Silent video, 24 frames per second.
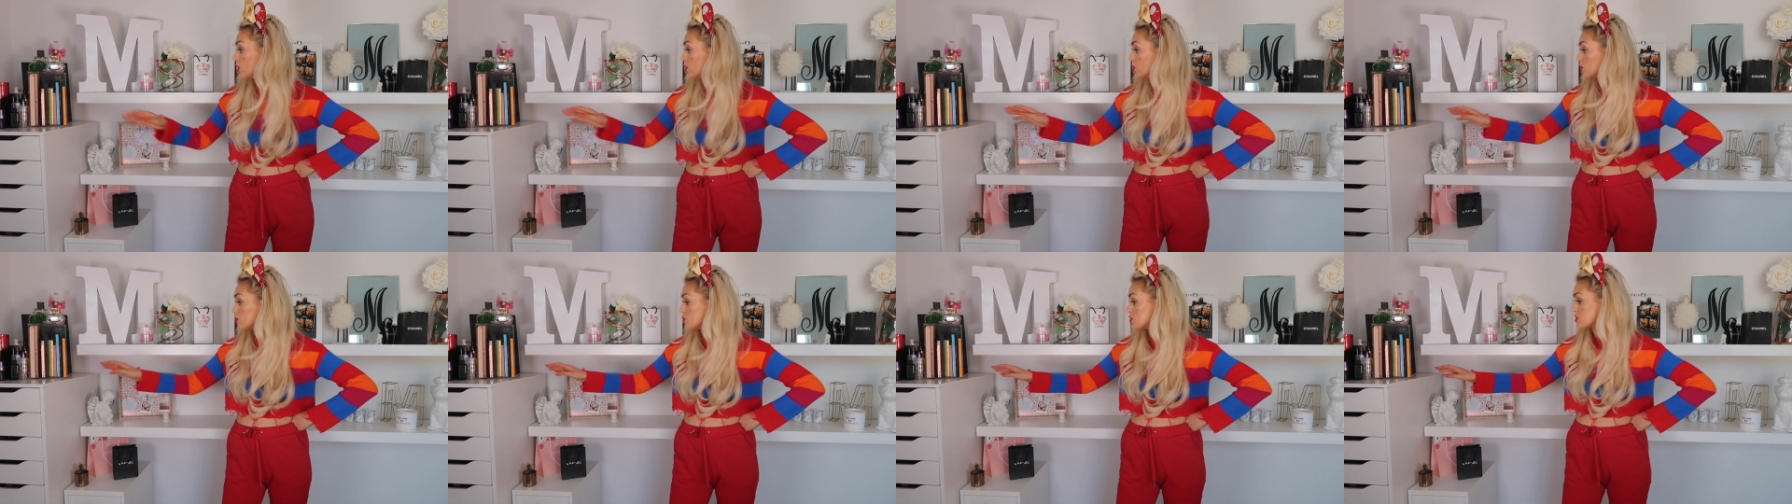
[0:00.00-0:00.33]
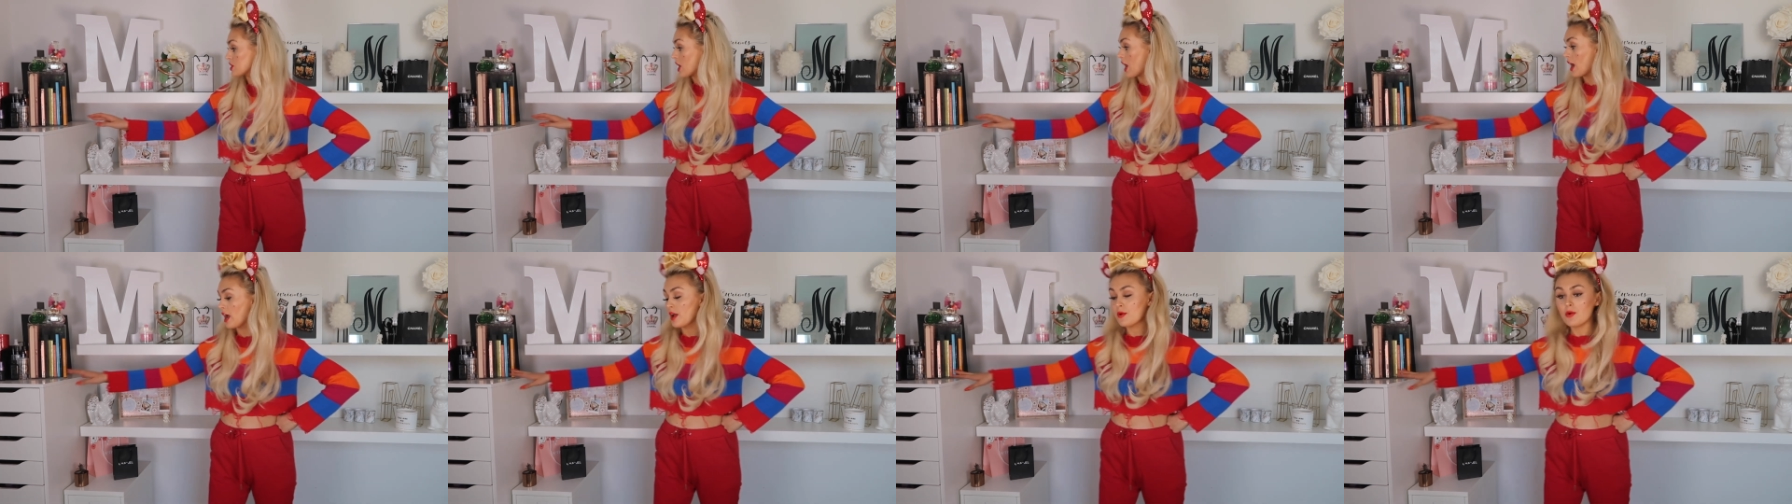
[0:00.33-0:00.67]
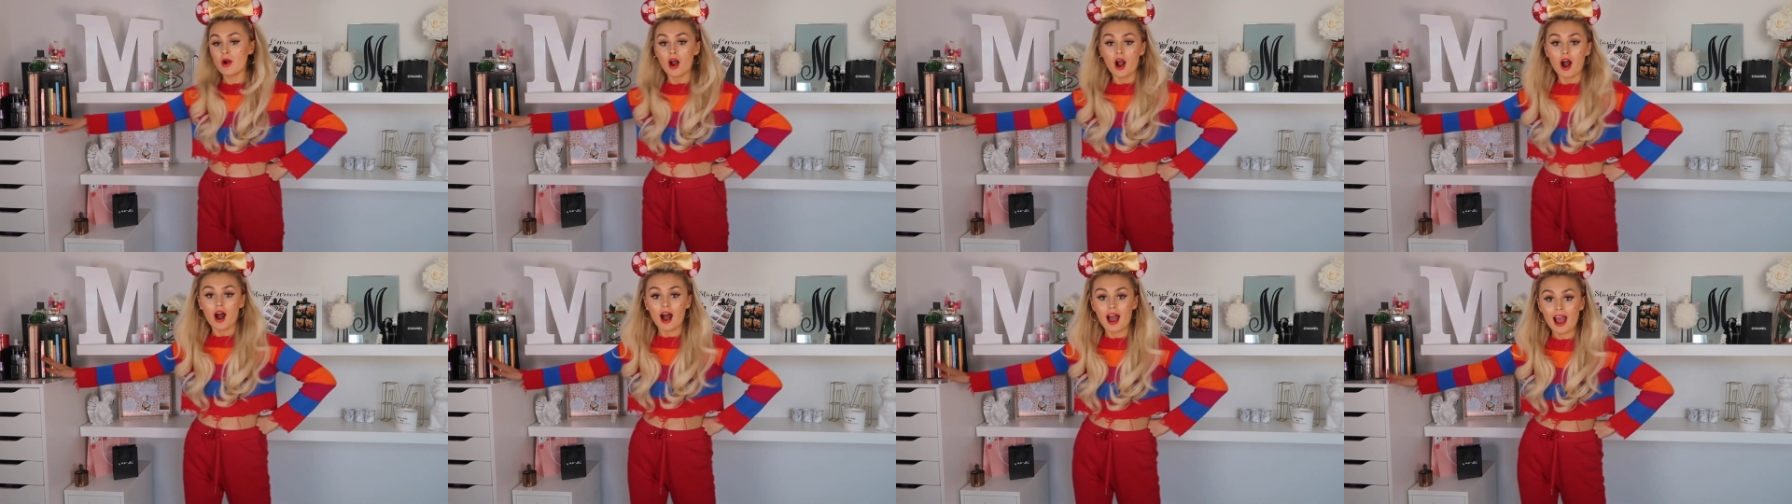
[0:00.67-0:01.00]

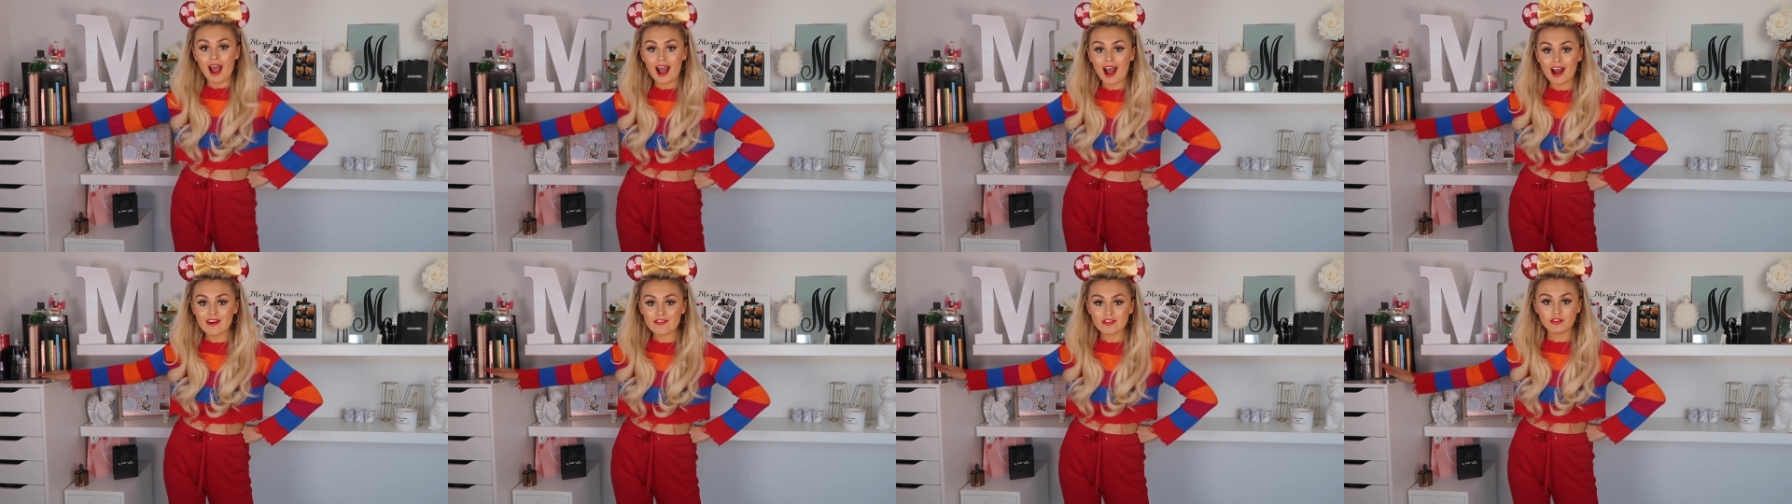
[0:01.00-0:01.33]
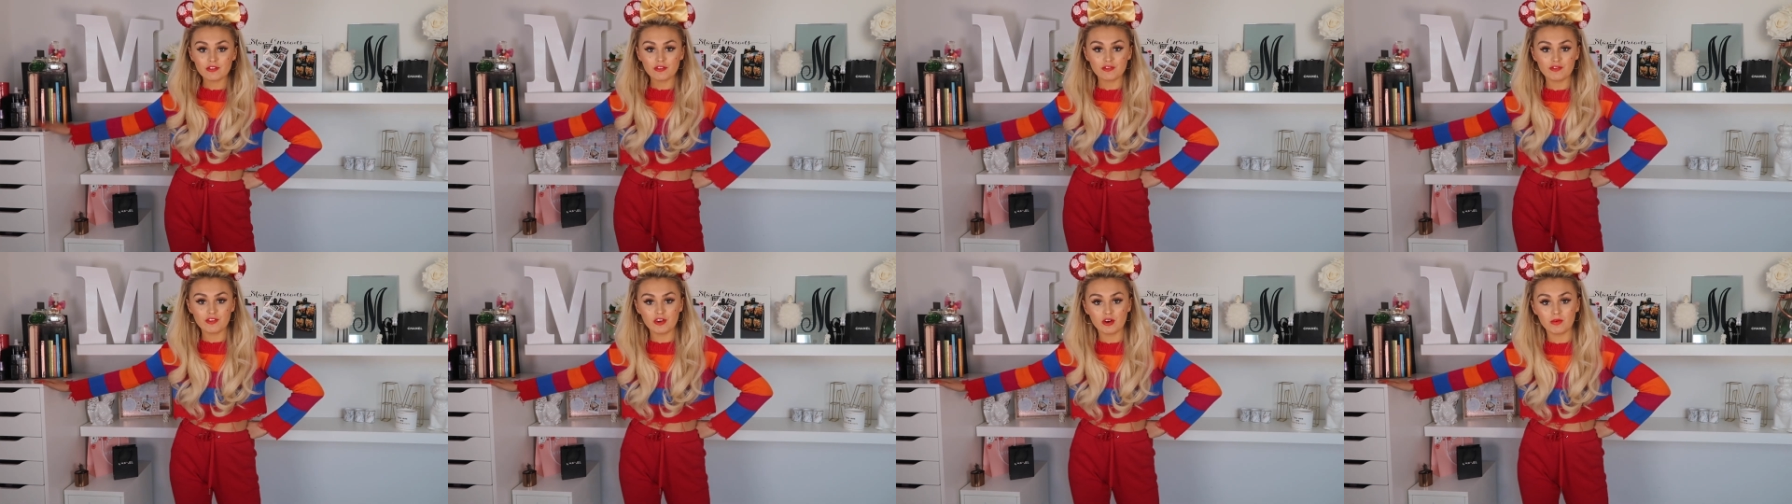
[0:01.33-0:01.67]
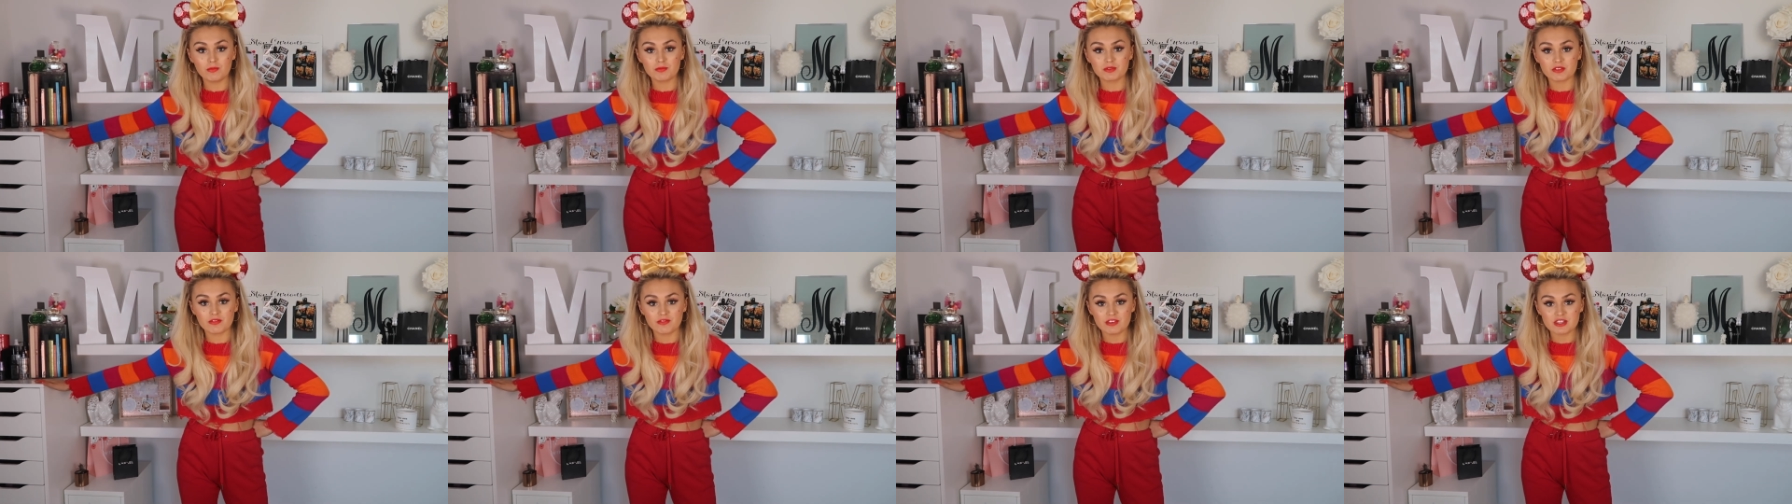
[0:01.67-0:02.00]
Also, I haven't
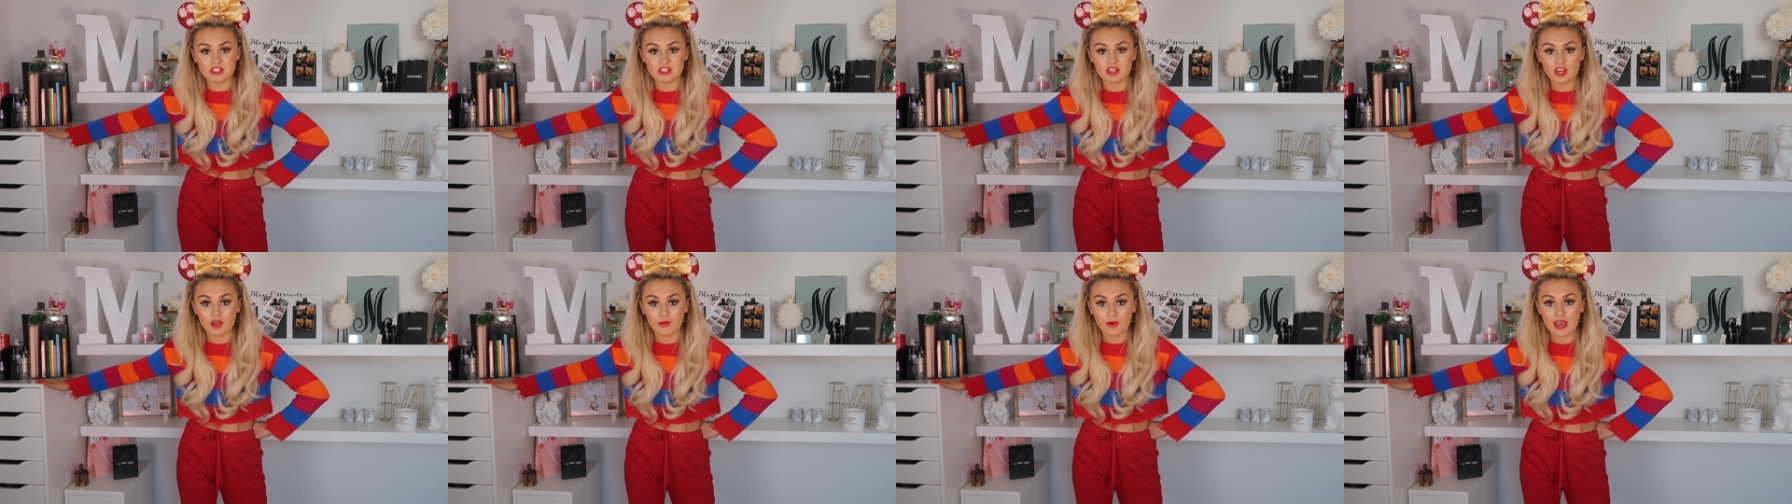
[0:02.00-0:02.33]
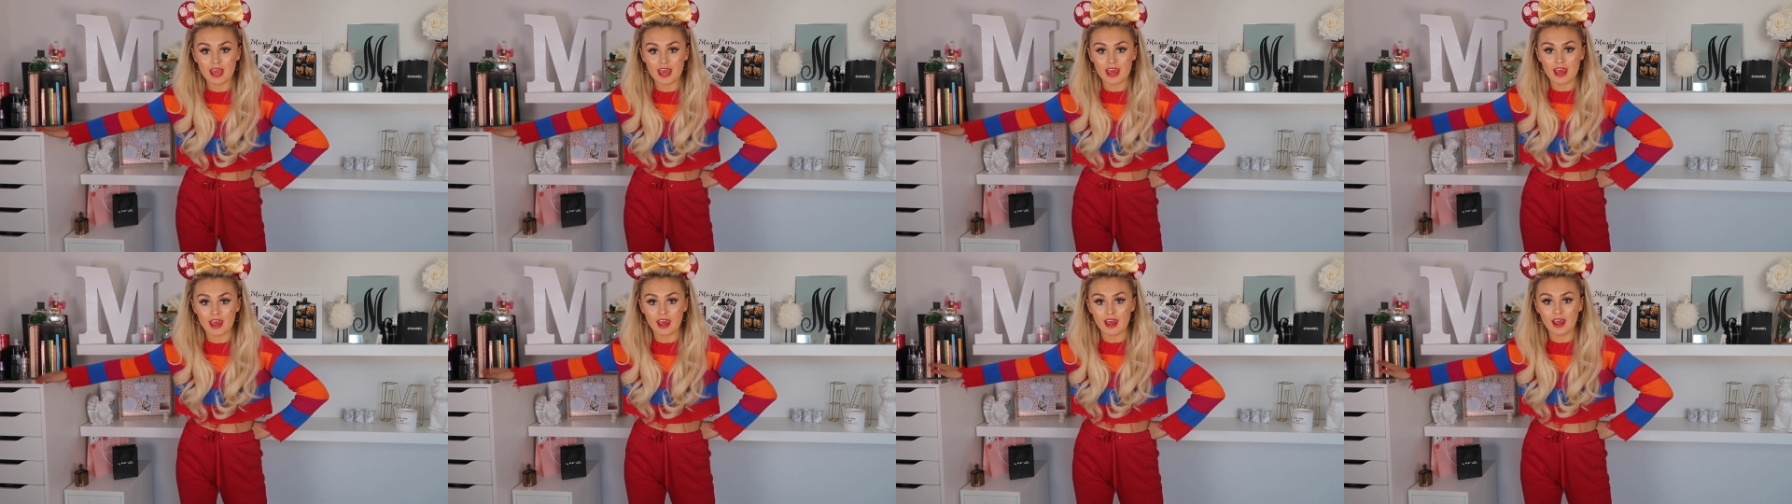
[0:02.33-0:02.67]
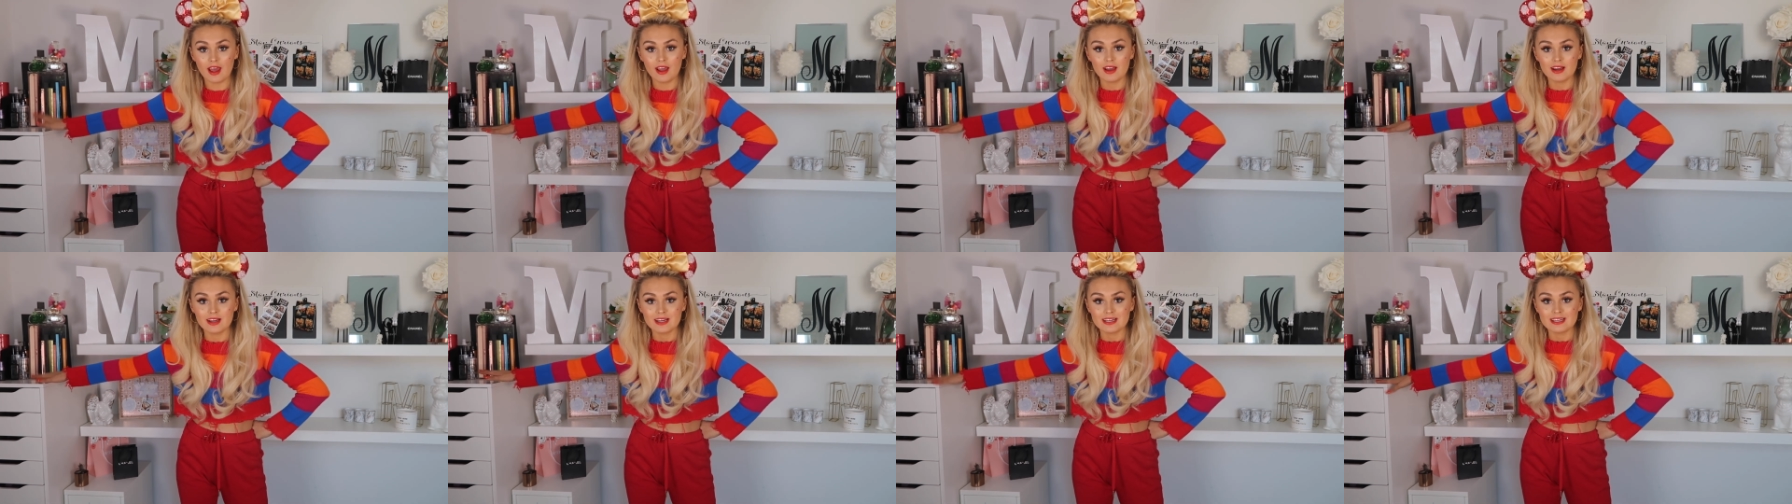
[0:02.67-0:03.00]
filmed a video
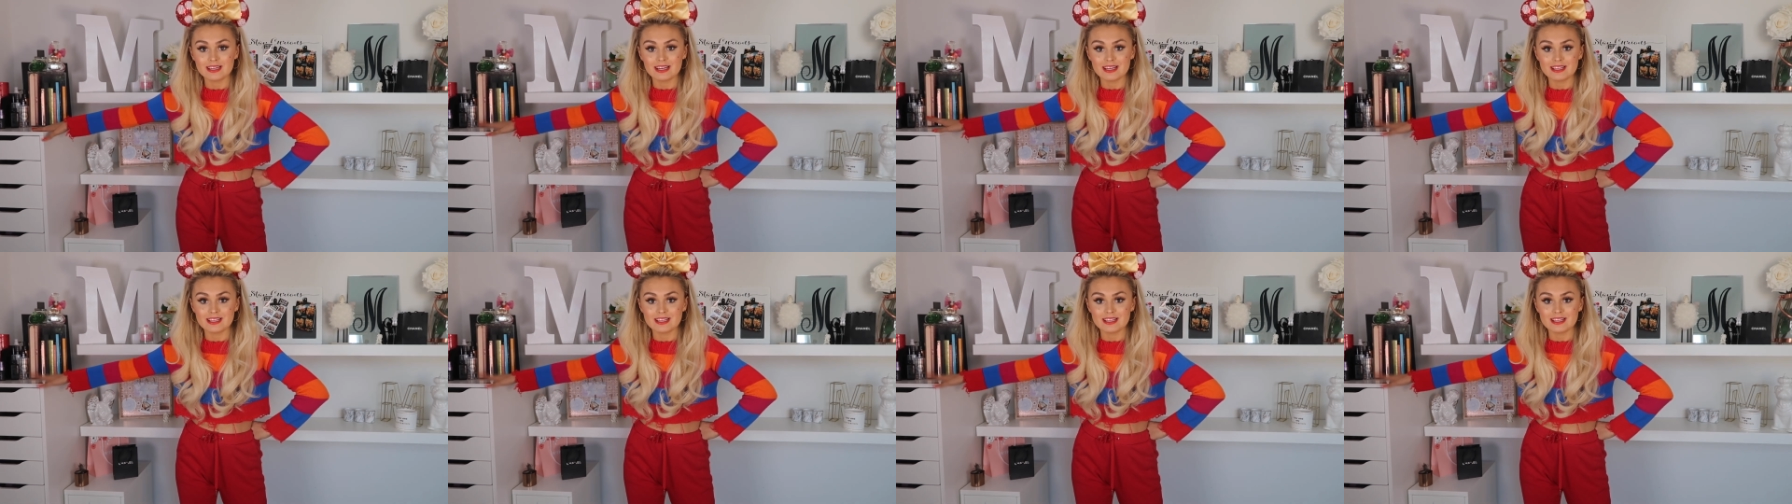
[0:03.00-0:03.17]
here